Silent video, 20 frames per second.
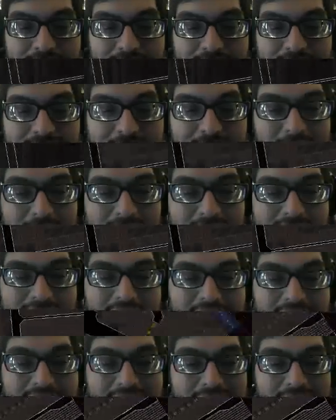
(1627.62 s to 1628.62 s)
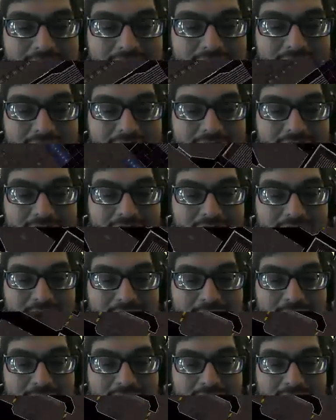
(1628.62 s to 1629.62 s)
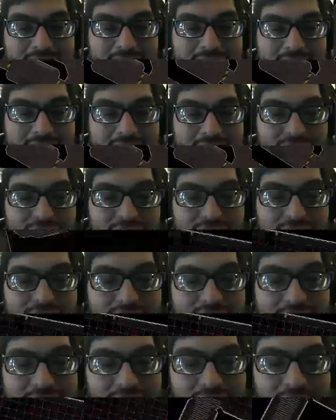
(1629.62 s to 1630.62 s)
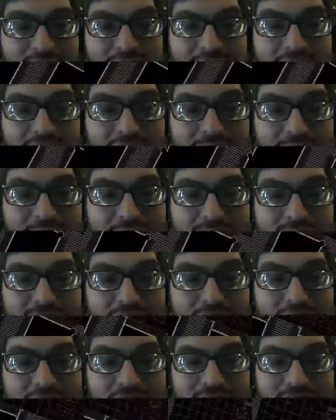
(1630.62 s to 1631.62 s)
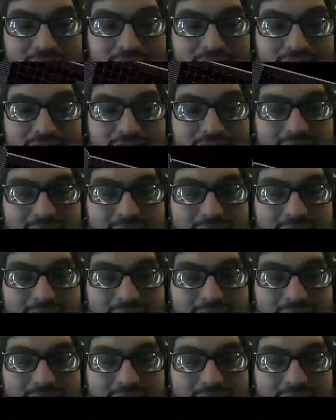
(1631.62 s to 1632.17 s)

because I'm not seeing where to go. I'm not seeing where that open door is.